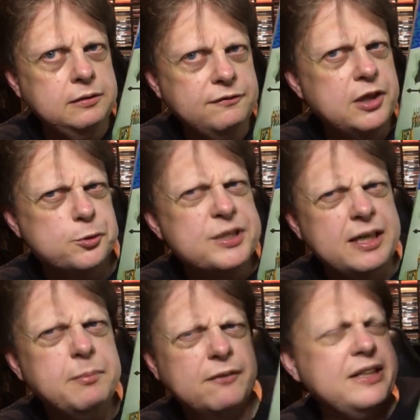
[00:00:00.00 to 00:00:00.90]
First or
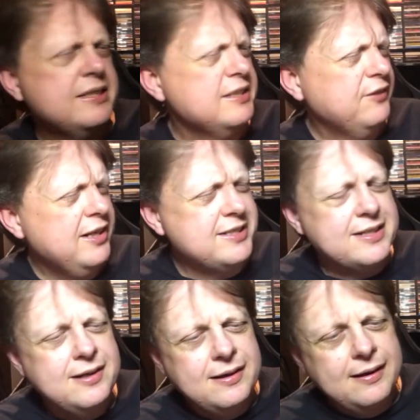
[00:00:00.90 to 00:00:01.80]
second, but I think it's his
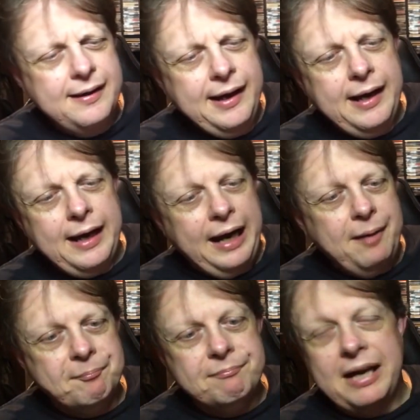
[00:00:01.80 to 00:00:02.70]
first.
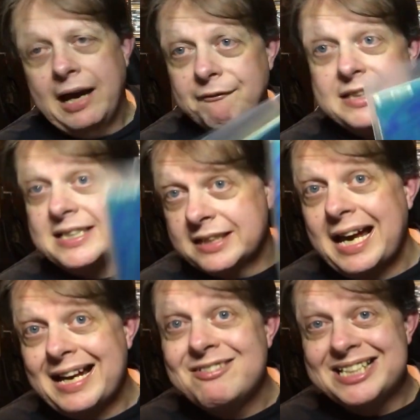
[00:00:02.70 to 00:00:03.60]
And this
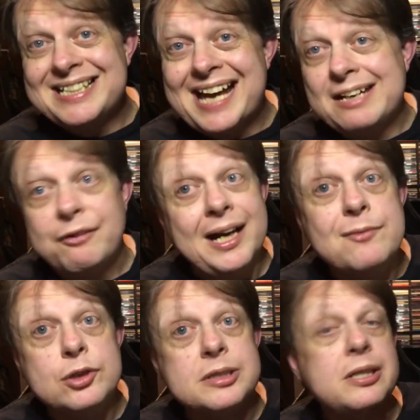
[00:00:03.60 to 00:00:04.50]
is a
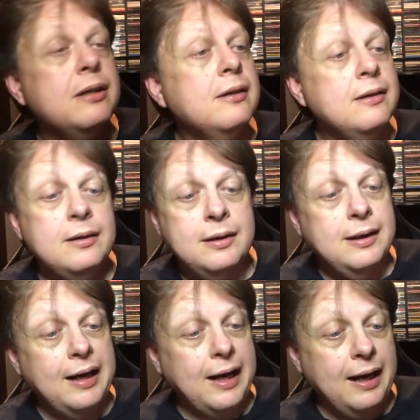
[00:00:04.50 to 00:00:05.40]
favourite.
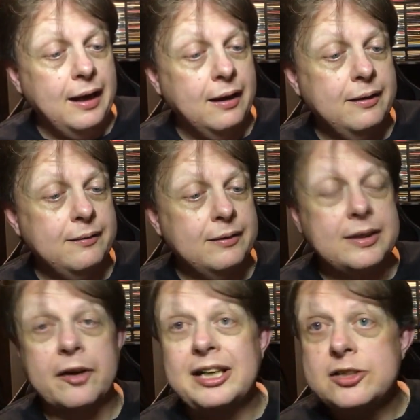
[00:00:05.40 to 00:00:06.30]

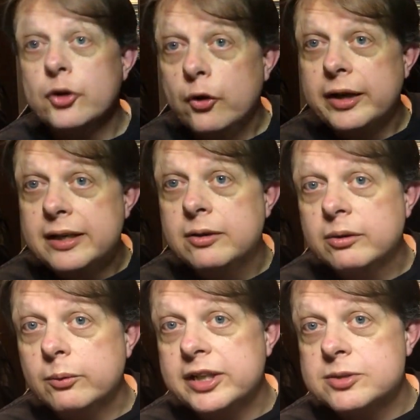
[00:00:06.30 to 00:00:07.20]
Cuddly Toy,
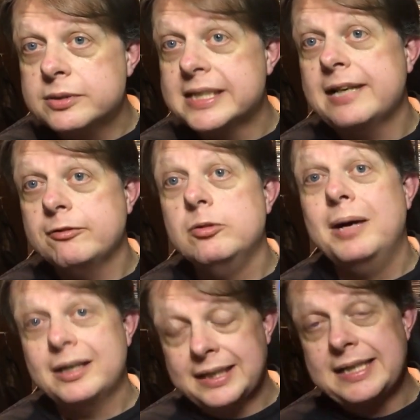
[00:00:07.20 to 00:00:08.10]
which was a hit for the
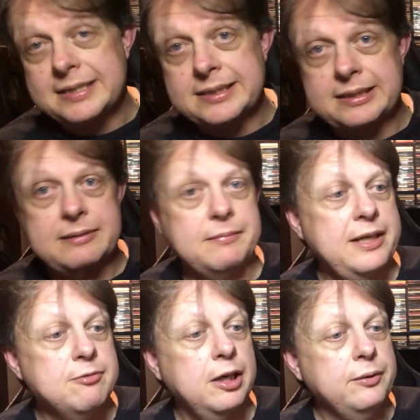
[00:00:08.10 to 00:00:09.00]
Monkees,
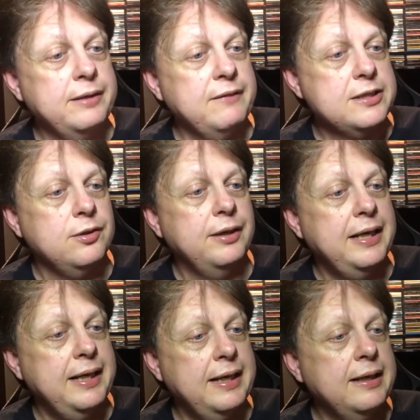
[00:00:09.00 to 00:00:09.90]
he wrote, and that's on
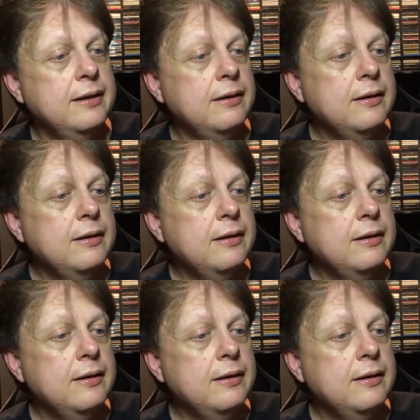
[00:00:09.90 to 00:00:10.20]
here.